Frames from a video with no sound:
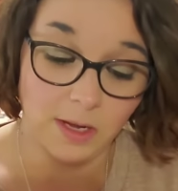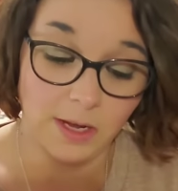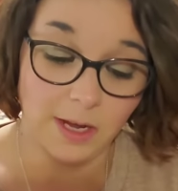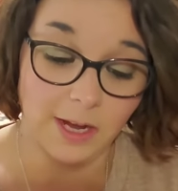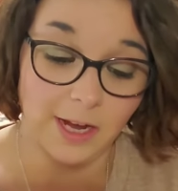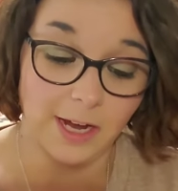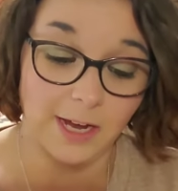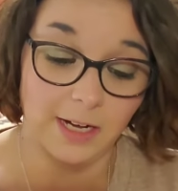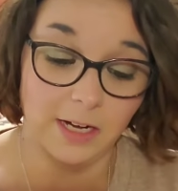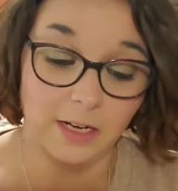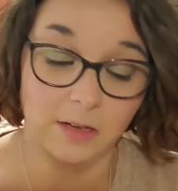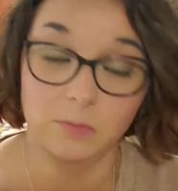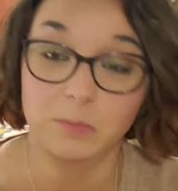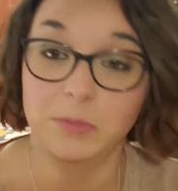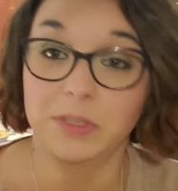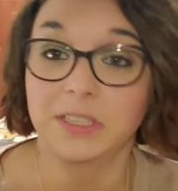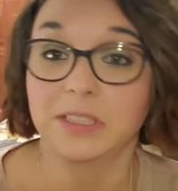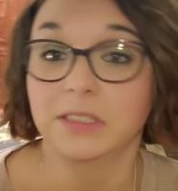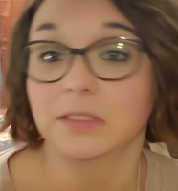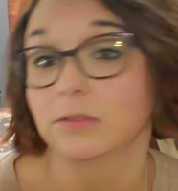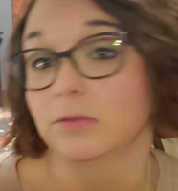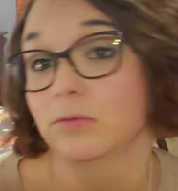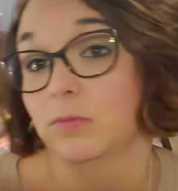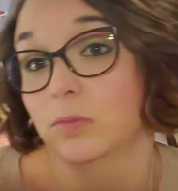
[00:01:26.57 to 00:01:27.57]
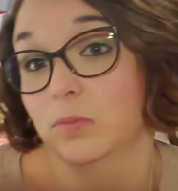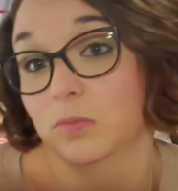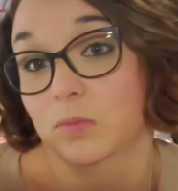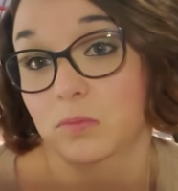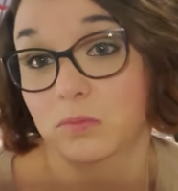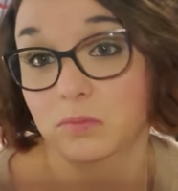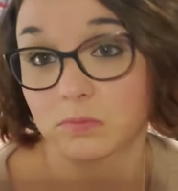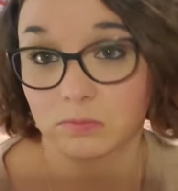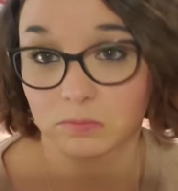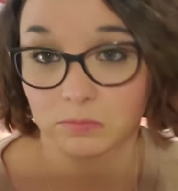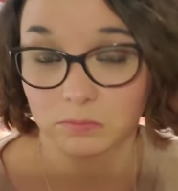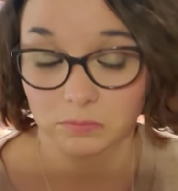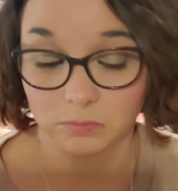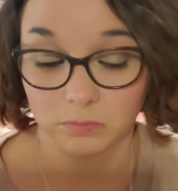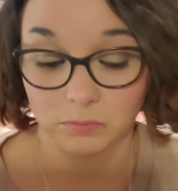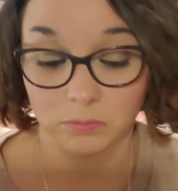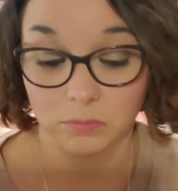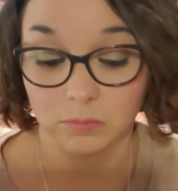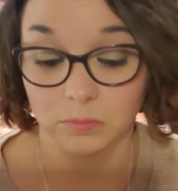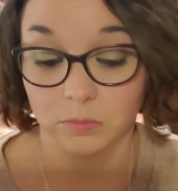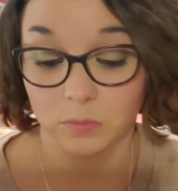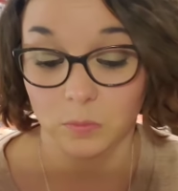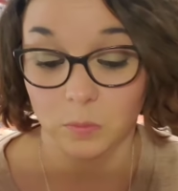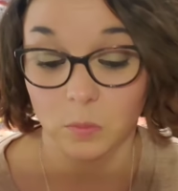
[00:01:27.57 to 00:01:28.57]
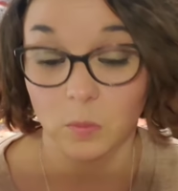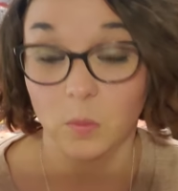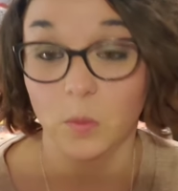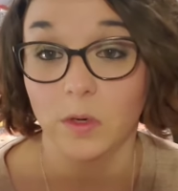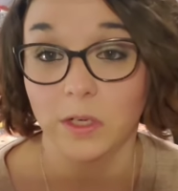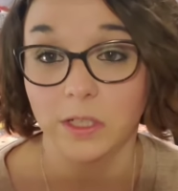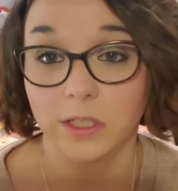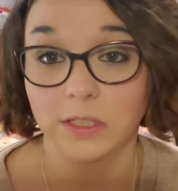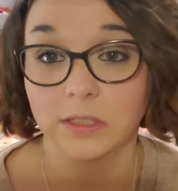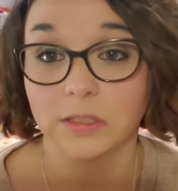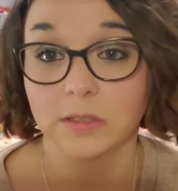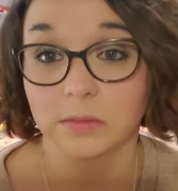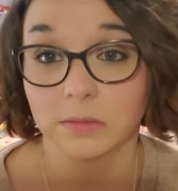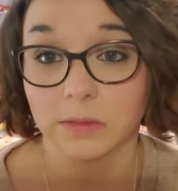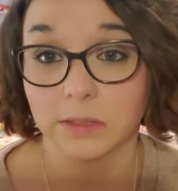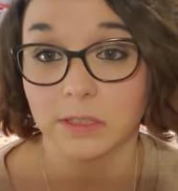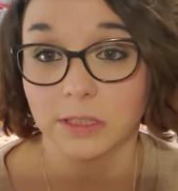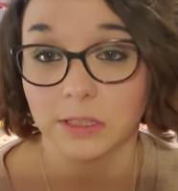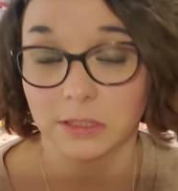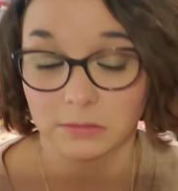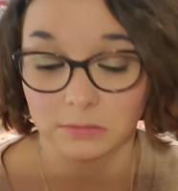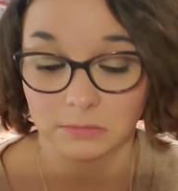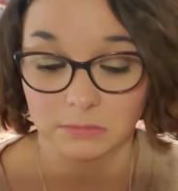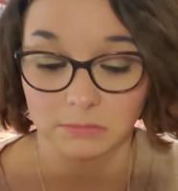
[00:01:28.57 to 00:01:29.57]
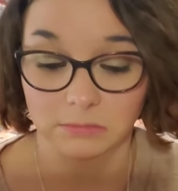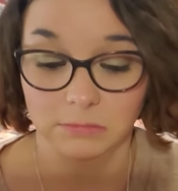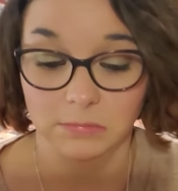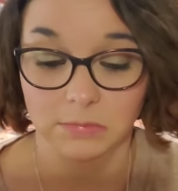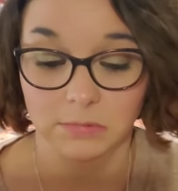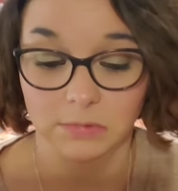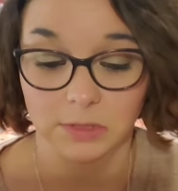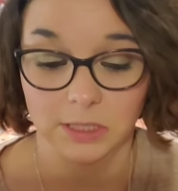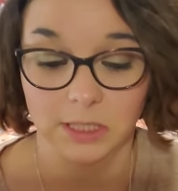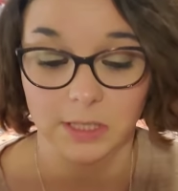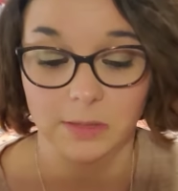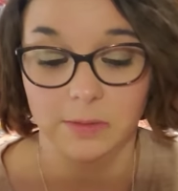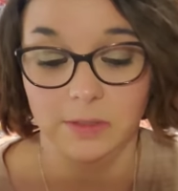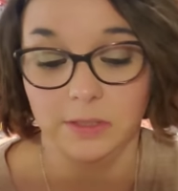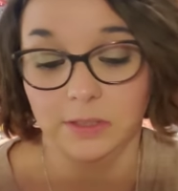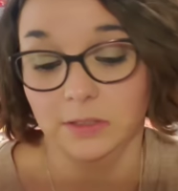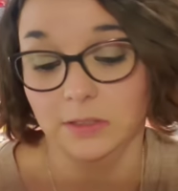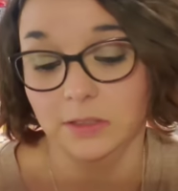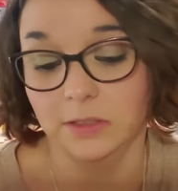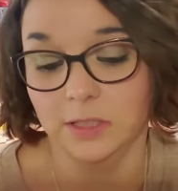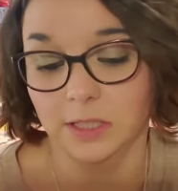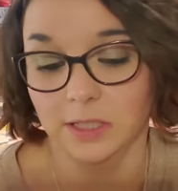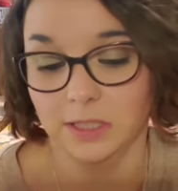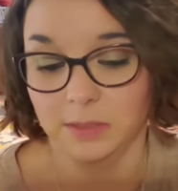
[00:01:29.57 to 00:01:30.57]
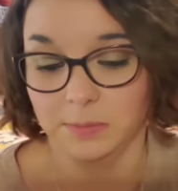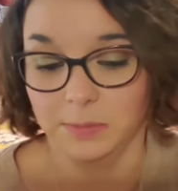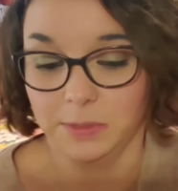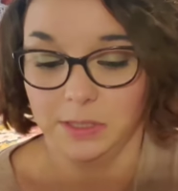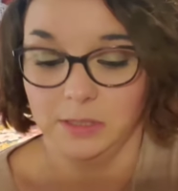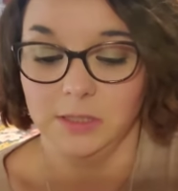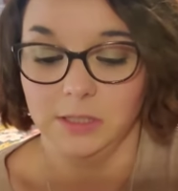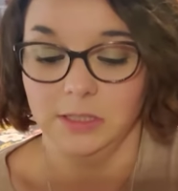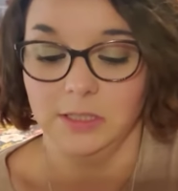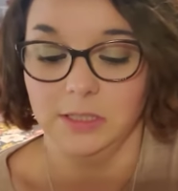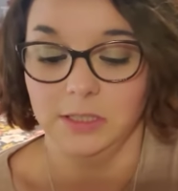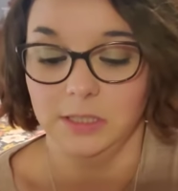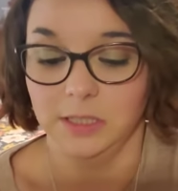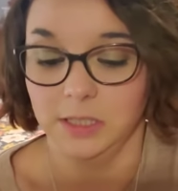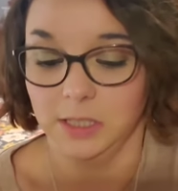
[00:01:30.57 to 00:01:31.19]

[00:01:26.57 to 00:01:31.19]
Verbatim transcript: And I've been wanting to really see what it looked like, to be honest.